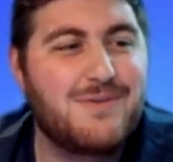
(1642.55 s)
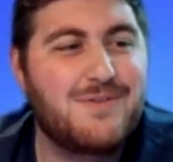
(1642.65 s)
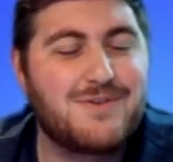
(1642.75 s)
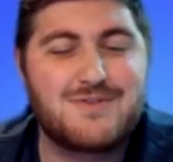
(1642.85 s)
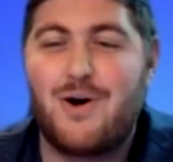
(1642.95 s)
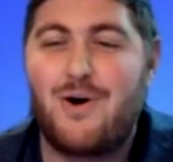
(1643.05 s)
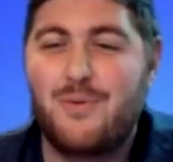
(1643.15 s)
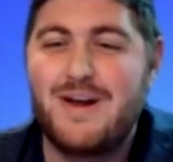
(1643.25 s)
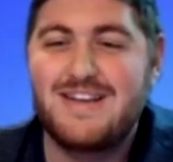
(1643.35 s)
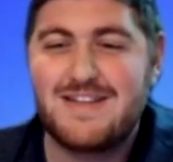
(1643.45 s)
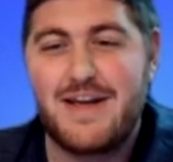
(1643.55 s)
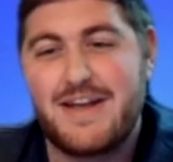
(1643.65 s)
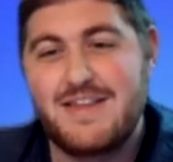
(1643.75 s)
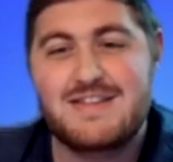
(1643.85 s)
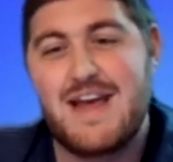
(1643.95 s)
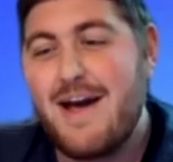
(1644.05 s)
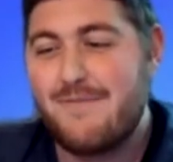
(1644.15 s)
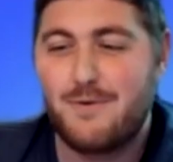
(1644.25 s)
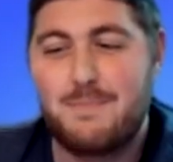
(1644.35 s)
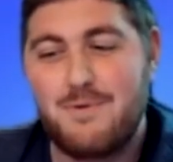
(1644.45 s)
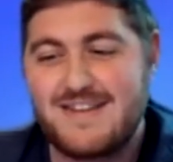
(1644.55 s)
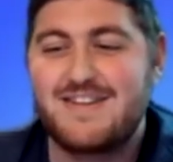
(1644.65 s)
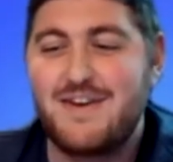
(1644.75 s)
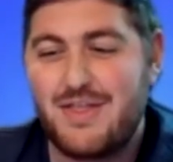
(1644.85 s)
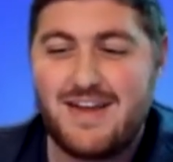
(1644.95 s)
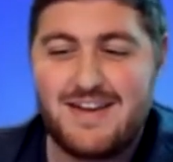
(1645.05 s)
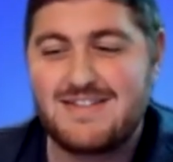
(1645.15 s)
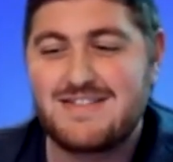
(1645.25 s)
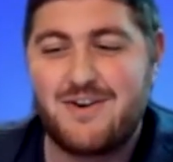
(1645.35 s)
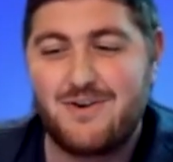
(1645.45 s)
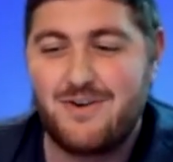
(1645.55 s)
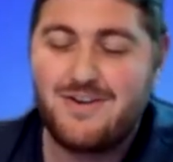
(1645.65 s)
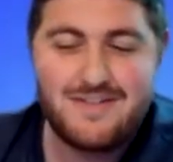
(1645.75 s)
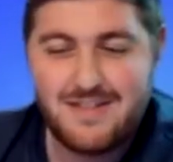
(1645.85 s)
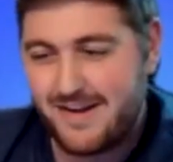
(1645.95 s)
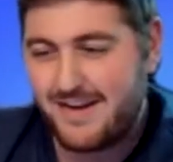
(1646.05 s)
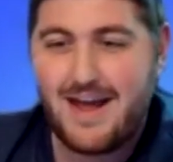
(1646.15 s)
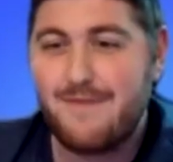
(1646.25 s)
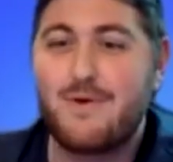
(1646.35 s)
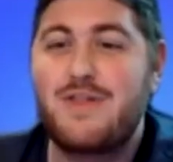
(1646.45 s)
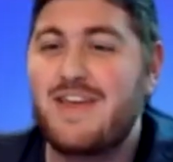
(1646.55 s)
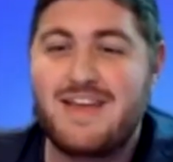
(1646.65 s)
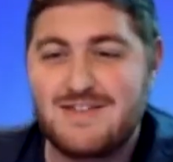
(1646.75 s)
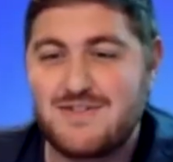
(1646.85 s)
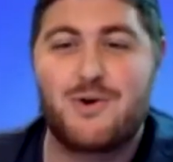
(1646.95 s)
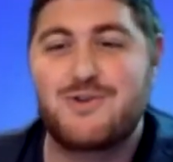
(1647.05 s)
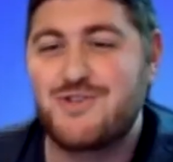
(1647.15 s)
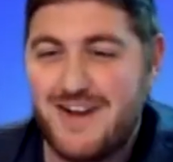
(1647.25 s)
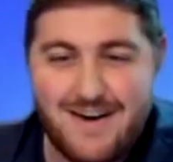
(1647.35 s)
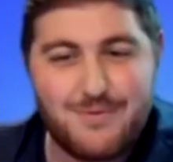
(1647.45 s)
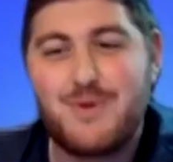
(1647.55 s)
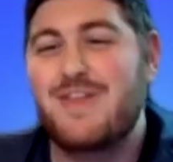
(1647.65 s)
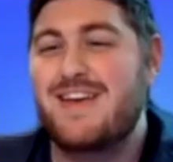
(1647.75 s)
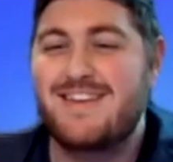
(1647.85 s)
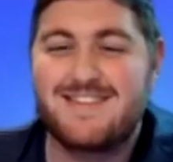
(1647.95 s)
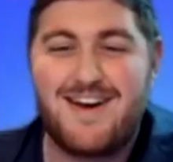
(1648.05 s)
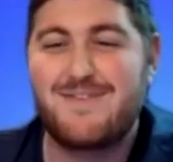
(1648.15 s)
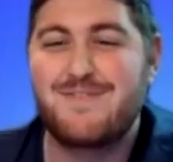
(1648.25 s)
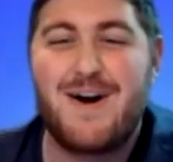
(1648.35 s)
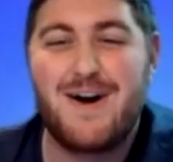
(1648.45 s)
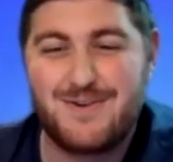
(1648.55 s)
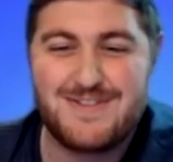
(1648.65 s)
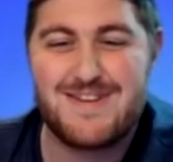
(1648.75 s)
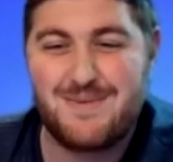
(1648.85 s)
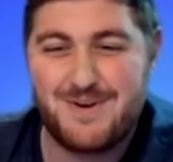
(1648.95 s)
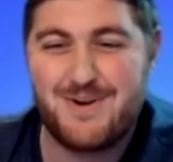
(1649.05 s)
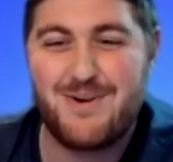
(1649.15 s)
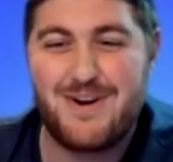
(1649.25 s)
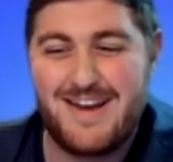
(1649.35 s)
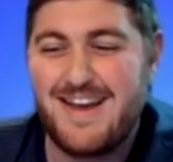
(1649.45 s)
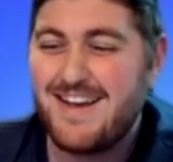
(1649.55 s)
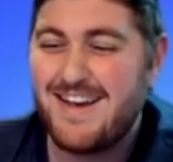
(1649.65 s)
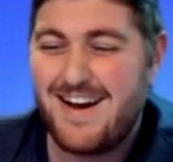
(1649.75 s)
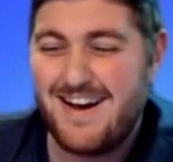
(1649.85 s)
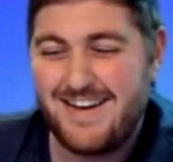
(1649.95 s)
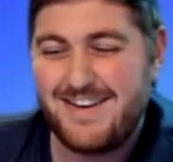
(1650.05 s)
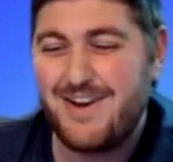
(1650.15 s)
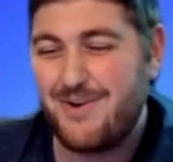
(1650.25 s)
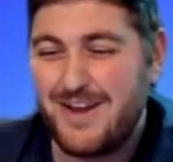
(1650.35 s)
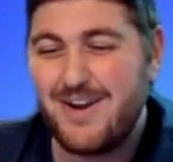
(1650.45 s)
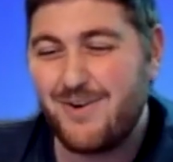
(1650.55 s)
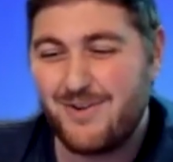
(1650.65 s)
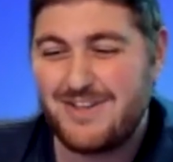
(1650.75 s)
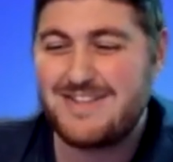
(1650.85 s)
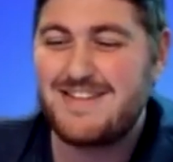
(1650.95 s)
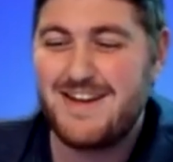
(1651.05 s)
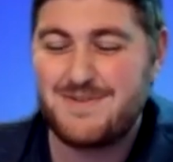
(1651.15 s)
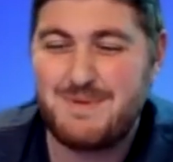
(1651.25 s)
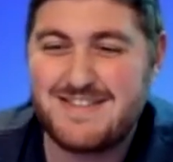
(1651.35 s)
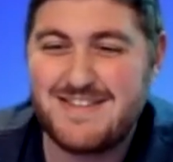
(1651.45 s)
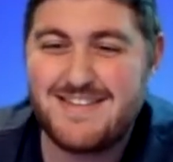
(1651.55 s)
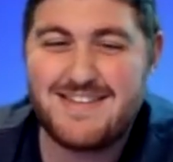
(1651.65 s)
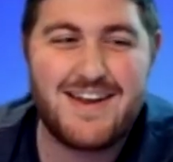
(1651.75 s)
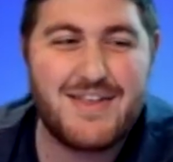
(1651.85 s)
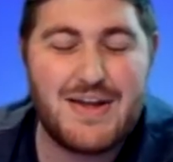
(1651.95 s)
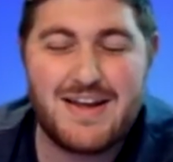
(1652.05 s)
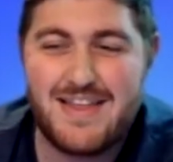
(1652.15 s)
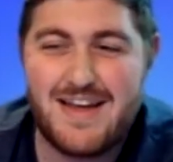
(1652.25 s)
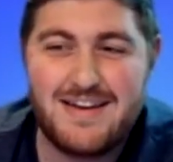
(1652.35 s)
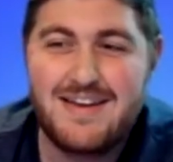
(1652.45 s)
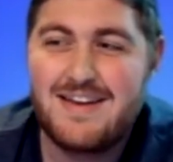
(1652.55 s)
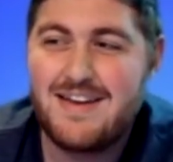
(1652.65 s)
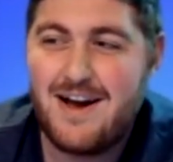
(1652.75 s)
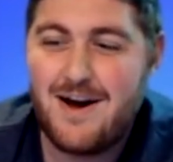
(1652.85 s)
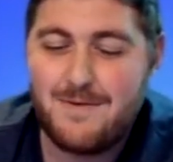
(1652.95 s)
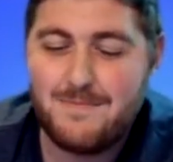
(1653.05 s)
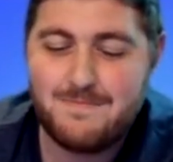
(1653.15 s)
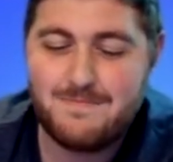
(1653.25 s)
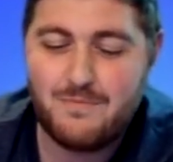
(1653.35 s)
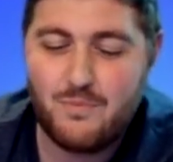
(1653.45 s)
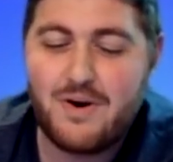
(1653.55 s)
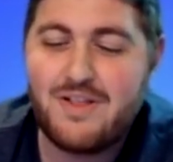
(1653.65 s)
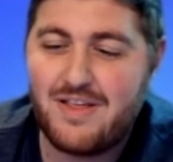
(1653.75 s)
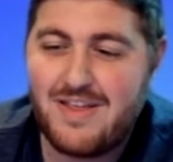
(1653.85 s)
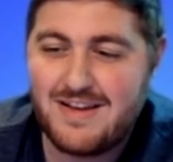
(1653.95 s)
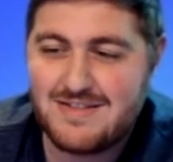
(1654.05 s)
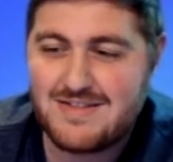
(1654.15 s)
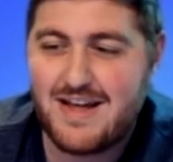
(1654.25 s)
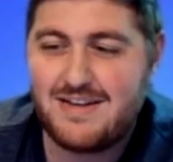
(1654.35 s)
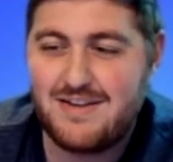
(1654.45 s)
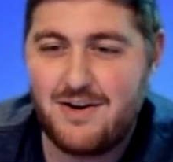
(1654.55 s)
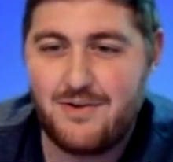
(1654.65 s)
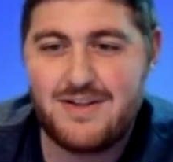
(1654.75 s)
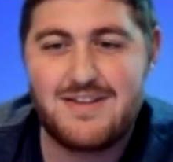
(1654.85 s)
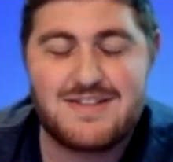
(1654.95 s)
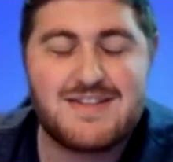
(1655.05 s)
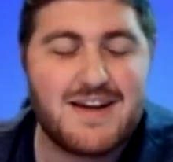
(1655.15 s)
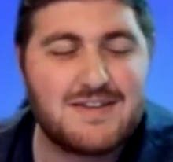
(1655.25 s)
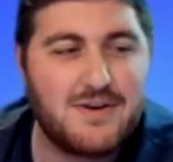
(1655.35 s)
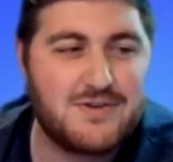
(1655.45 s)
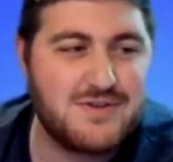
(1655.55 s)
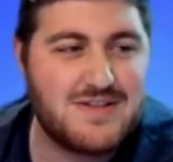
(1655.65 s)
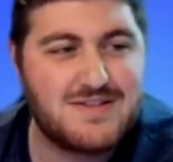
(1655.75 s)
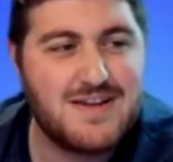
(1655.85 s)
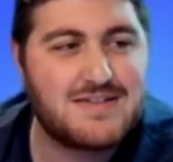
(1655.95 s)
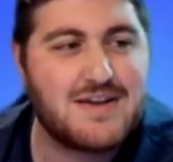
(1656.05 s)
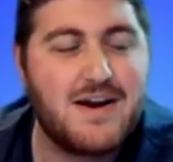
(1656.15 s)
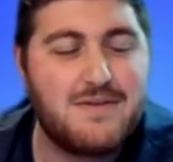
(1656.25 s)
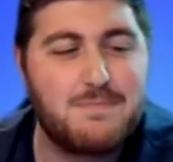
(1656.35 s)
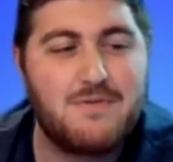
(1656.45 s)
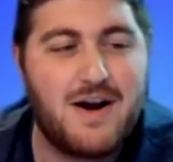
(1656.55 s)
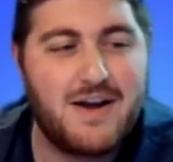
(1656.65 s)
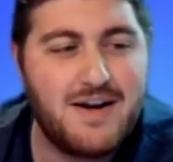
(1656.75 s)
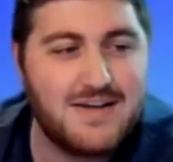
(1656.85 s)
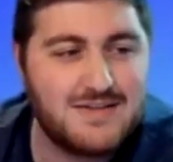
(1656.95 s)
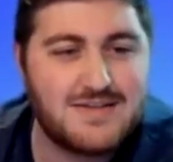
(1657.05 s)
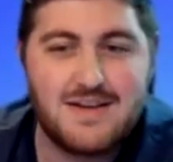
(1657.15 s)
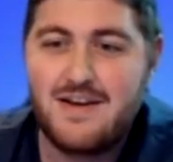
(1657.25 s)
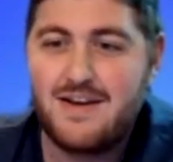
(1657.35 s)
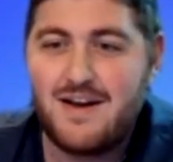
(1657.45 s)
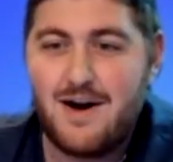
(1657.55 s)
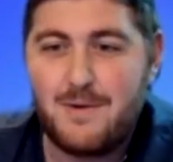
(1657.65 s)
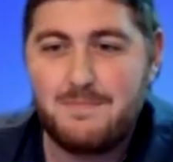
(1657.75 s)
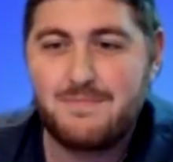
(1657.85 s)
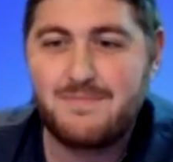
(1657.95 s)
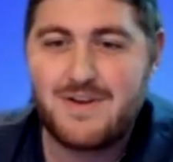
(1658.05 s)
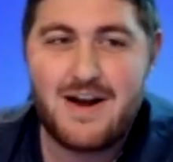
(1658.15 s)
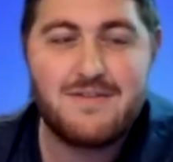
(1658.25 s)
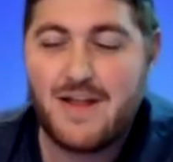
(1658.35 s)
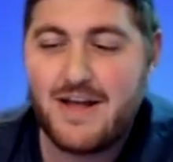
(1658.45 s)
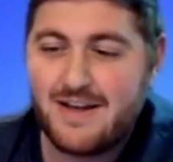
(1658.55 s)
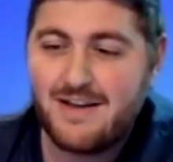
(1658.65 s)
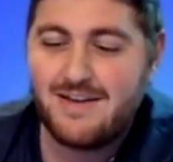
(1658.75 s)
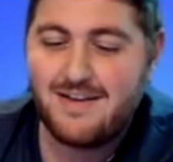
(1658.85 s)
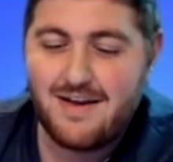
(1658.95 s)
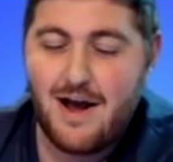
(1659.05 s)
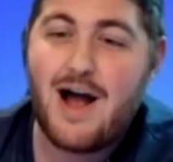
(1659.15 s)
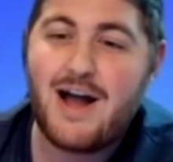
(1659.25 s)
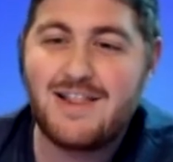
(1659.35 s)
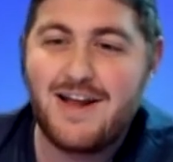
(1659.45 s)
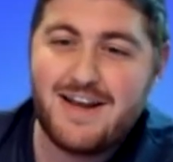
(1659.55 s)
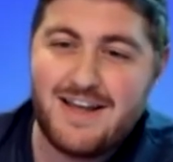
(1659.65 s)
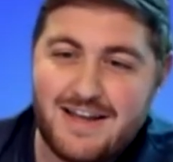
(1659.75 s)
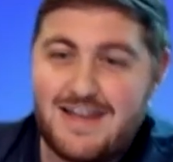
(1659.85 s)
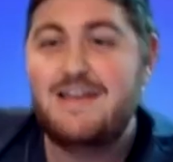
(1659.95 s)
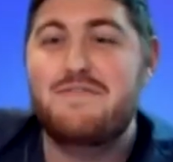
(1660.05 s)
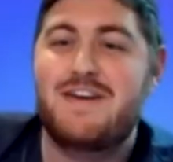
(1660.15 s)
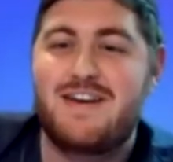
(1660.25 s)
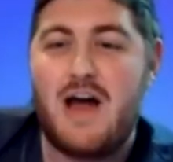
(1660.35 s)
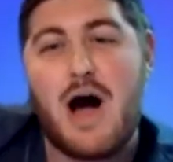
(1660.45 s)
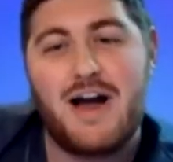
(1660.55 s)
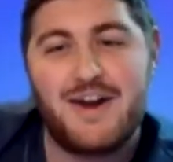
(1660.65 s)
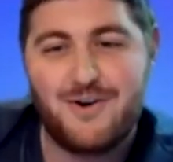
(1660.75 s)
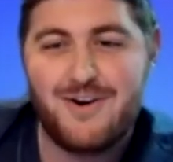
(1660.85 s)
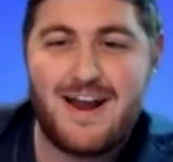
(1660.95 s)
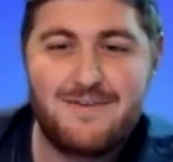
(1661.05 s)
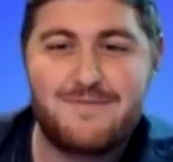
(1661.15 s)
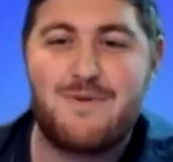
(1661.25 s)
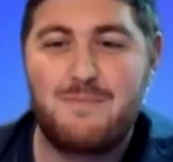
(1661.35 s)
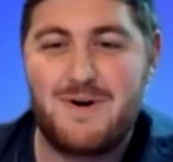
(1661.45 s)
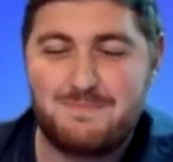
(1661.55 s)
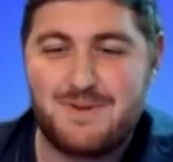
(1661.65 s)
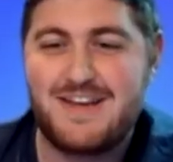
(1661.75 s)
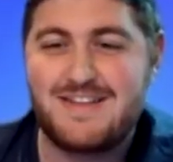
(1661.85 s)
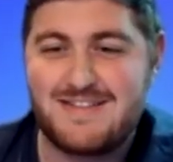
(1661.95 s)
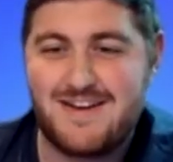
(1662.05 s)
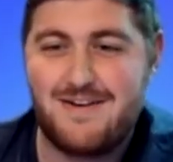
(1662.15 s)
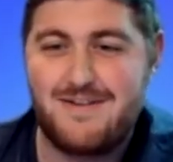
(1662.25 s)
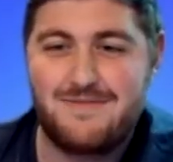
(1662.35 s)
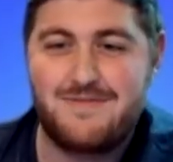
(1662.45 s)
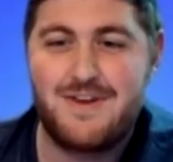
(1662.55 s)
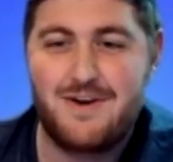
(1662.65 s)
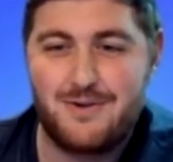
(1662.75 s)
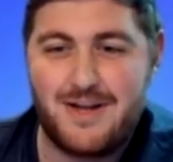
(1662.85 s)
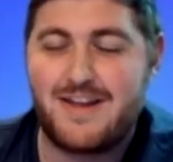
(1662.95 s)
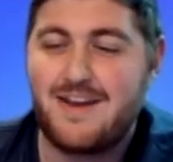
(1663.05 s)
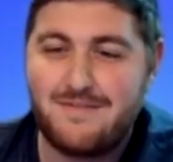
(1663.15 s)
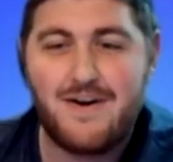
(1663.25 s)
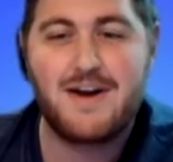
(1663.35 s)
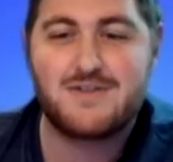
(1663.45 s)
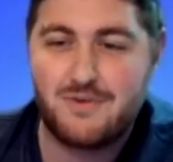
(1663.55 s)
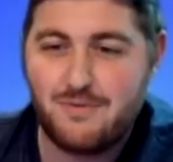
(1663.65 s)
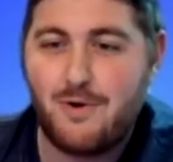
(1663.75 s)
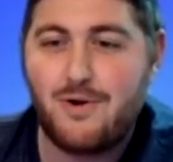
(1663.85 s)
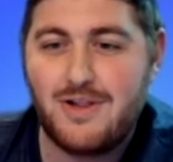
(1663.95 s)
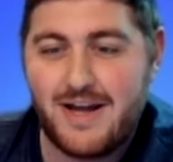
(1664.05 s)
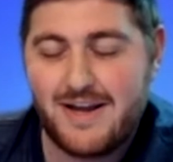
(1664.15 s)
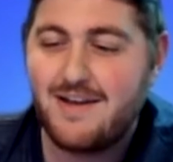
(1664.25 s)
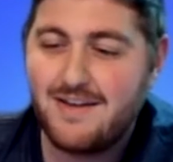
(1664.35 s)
there's always like these ever present things that are like everything is urgent, everything is on fire to some degree, in an early stage business, and I think that one of the things that that Stacks Ventures has kind of provided is kind of like highlighting even higher, and from a place of like an advisory role, like,